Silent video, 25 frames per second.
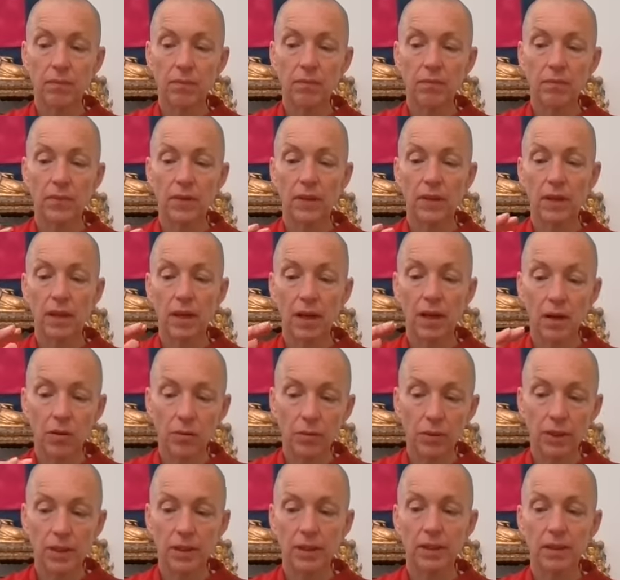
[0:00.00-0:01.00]
And now
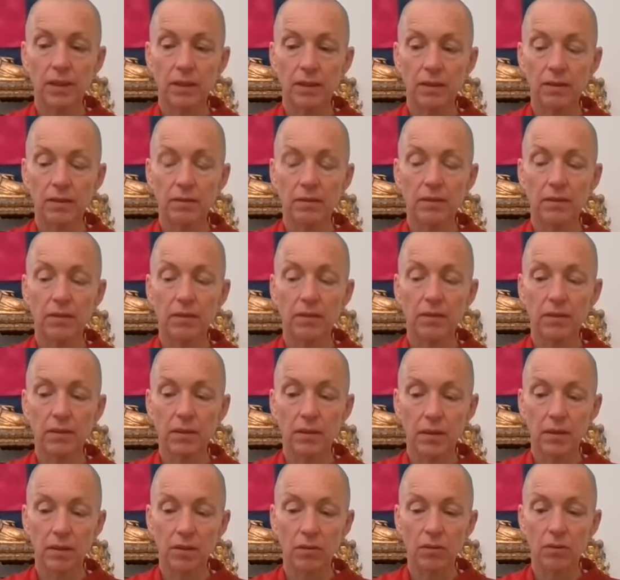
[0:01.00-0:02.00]
we can
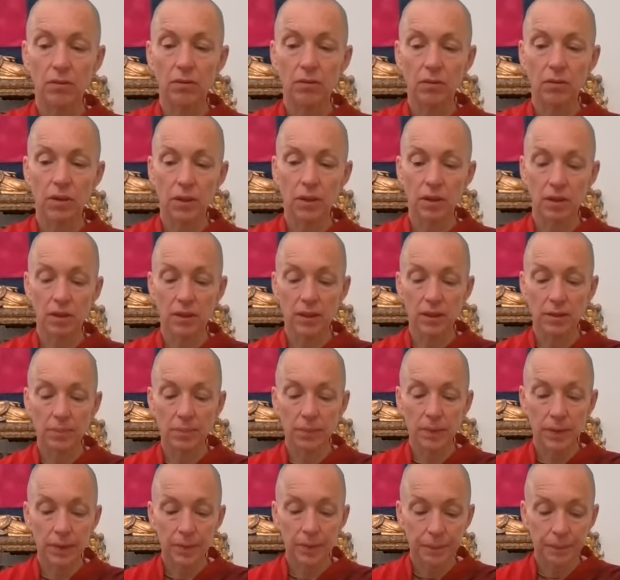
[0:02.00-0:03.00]
go a little
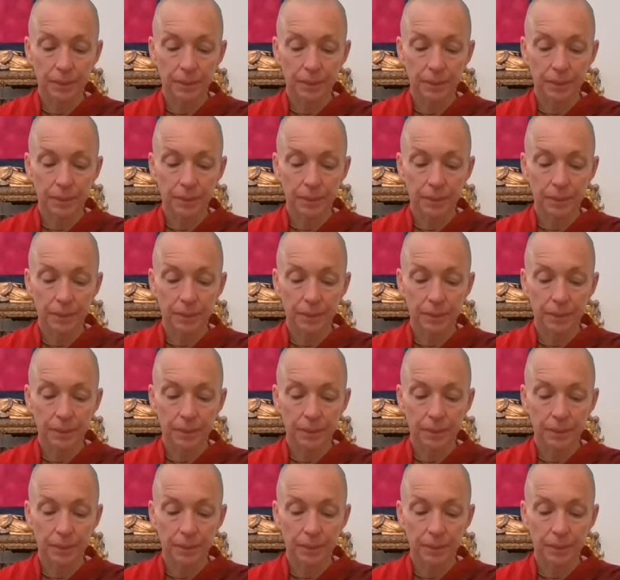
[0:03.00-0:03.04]
deeper.